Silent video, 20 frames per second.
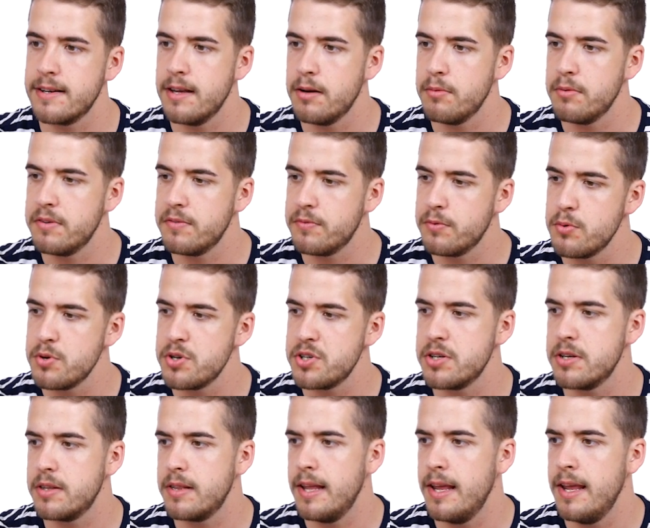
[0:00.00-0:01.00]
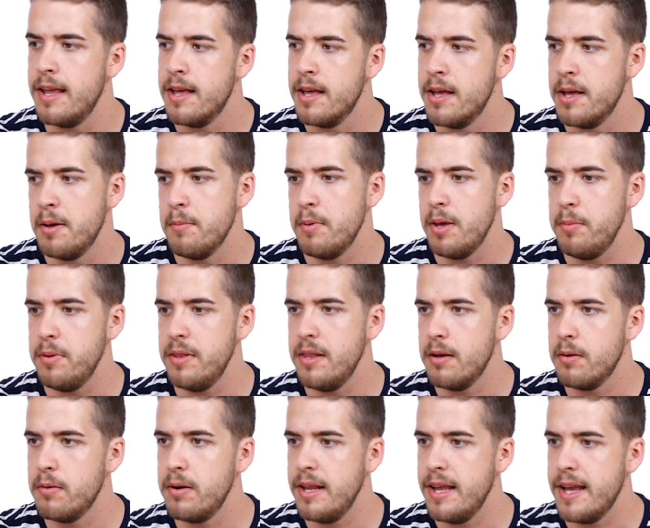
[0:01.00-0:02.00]
Now, unfortunately, maybe
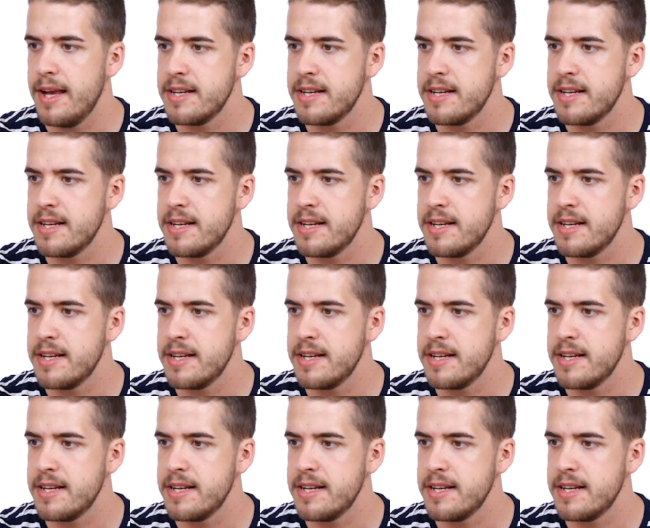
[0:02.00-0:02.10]
the only